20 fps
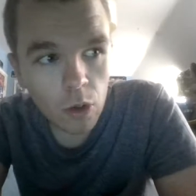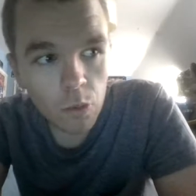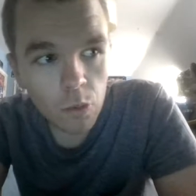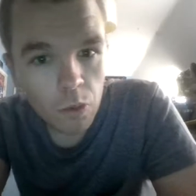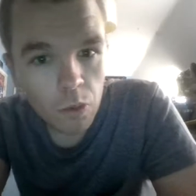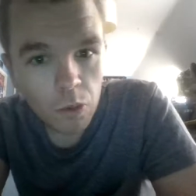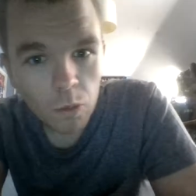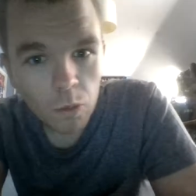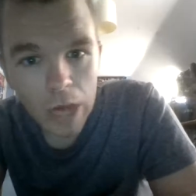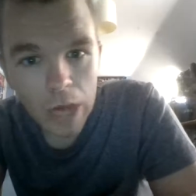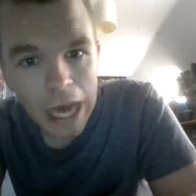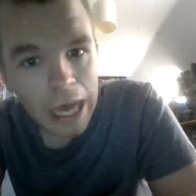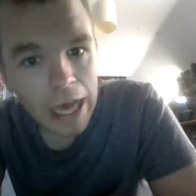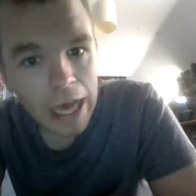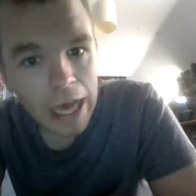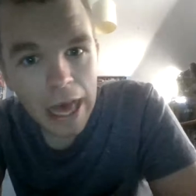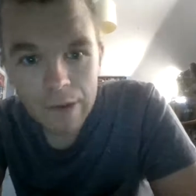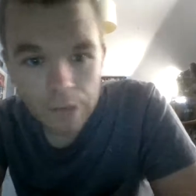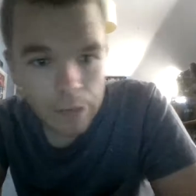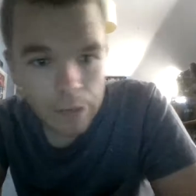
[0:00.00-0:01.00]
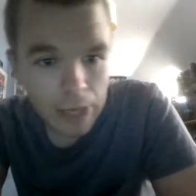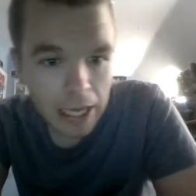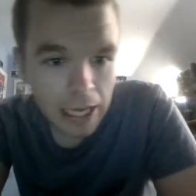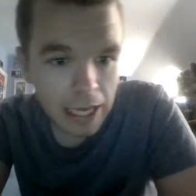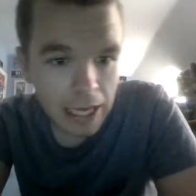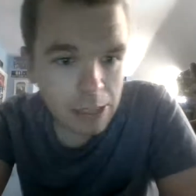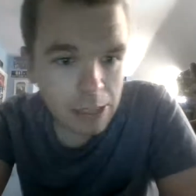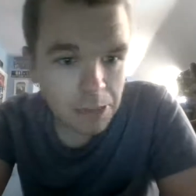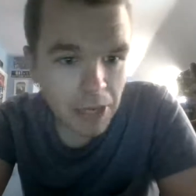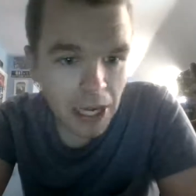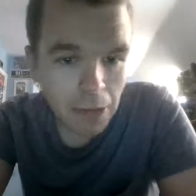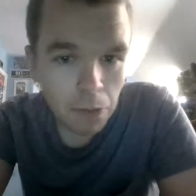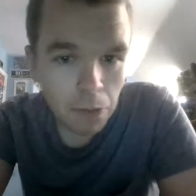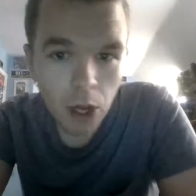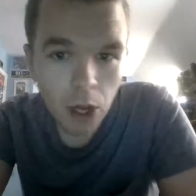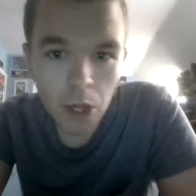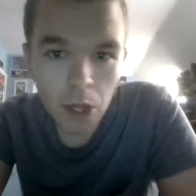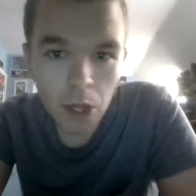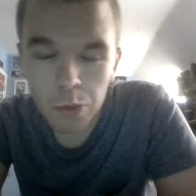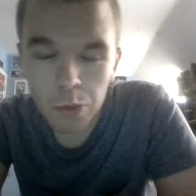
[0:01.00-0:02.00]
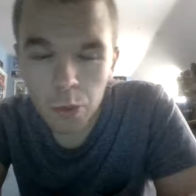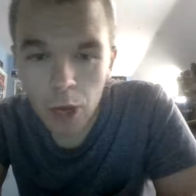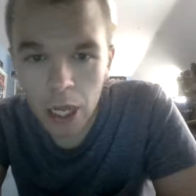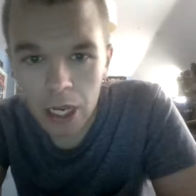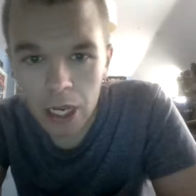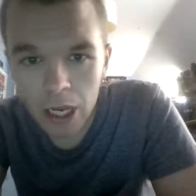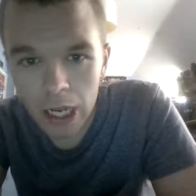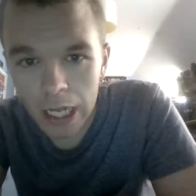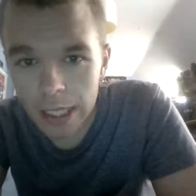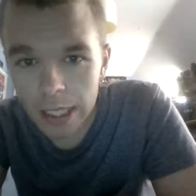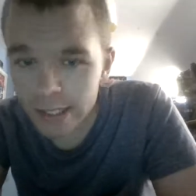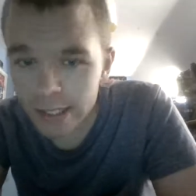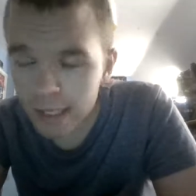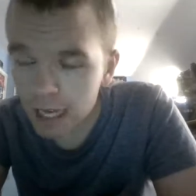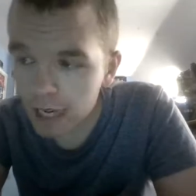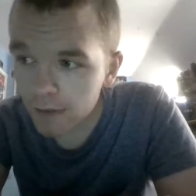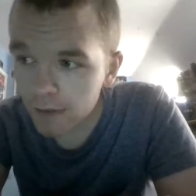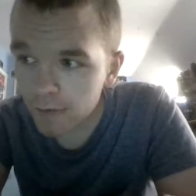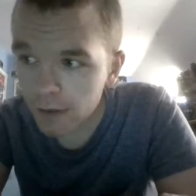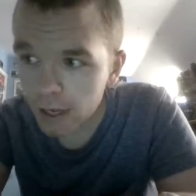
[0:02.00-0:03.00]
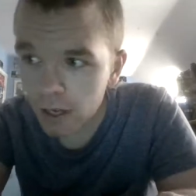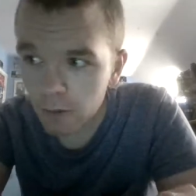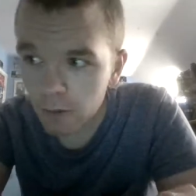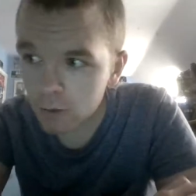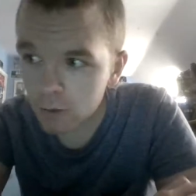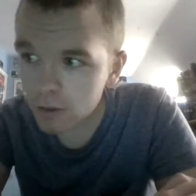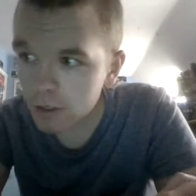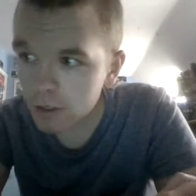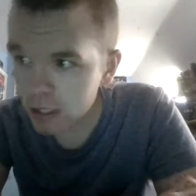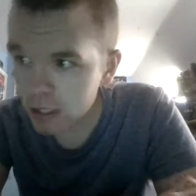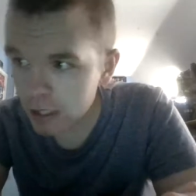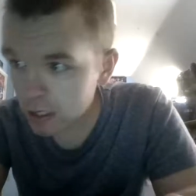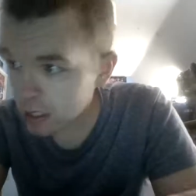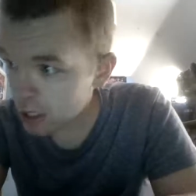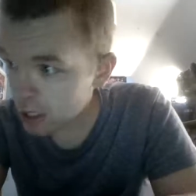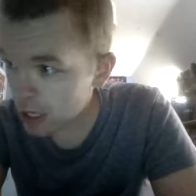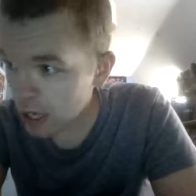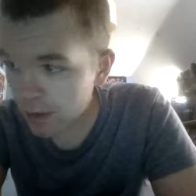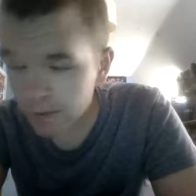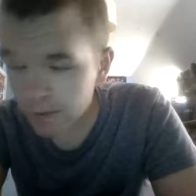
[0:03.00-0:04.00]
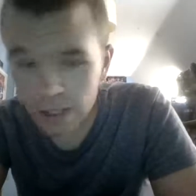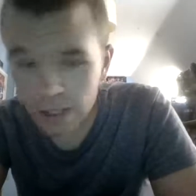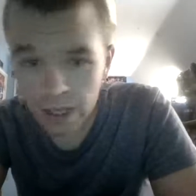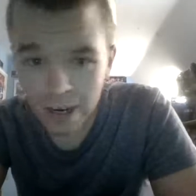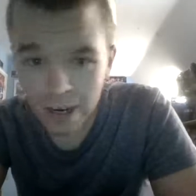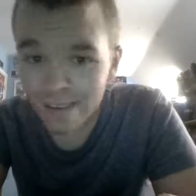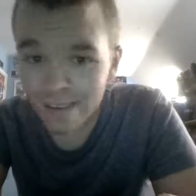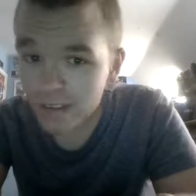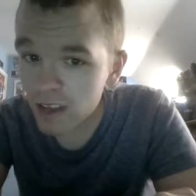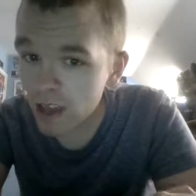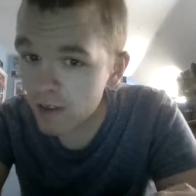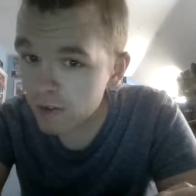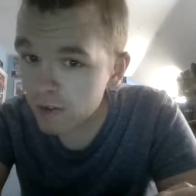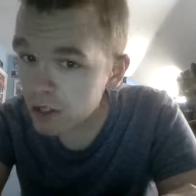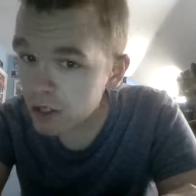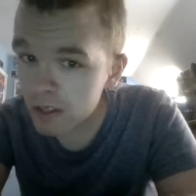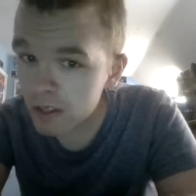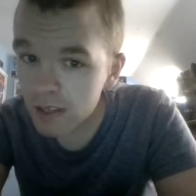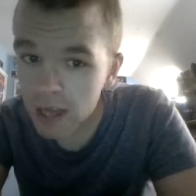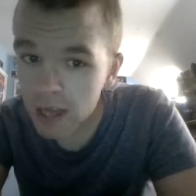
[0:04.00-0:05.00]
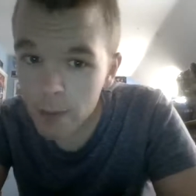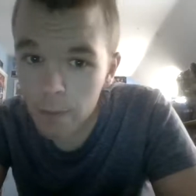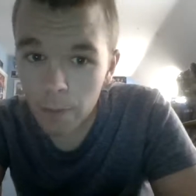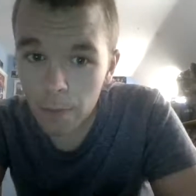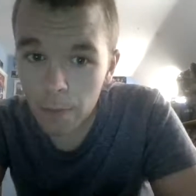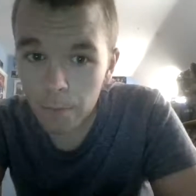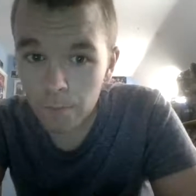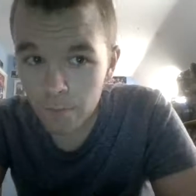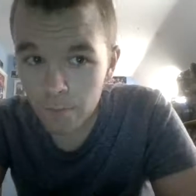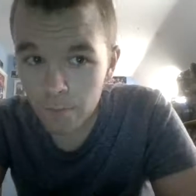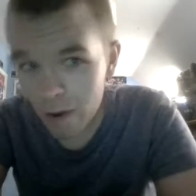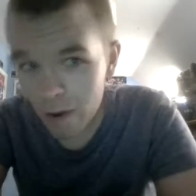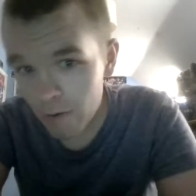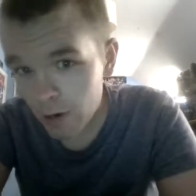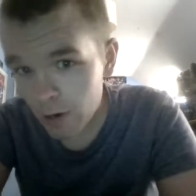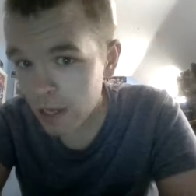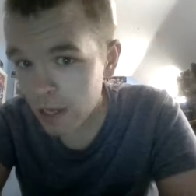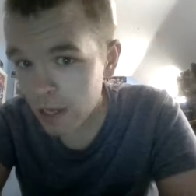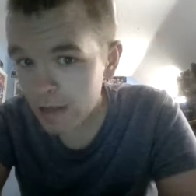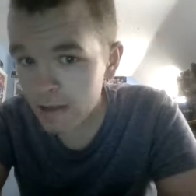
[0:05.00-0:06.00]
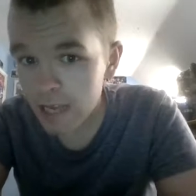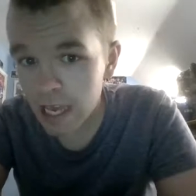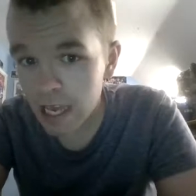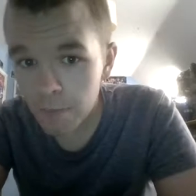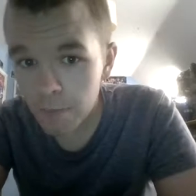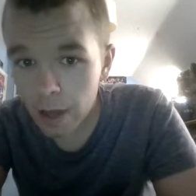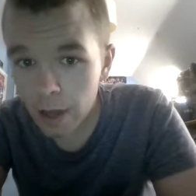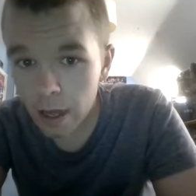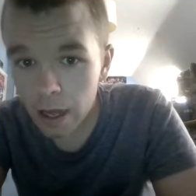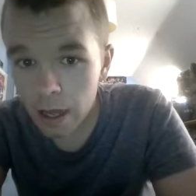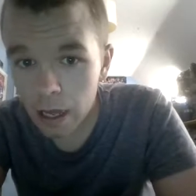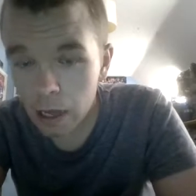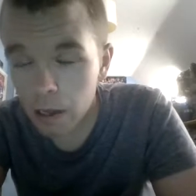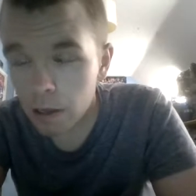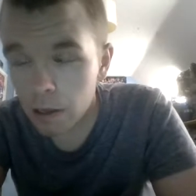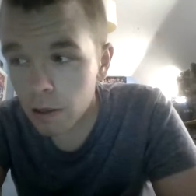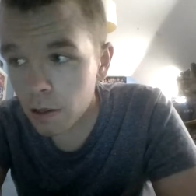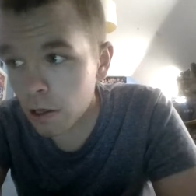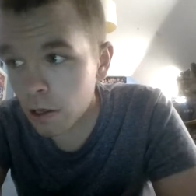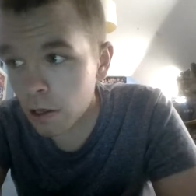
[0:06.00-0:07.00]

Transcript: Will that ever be explained why there was one lightsaber? Was the other lightsaber just there but buried a bit deeper?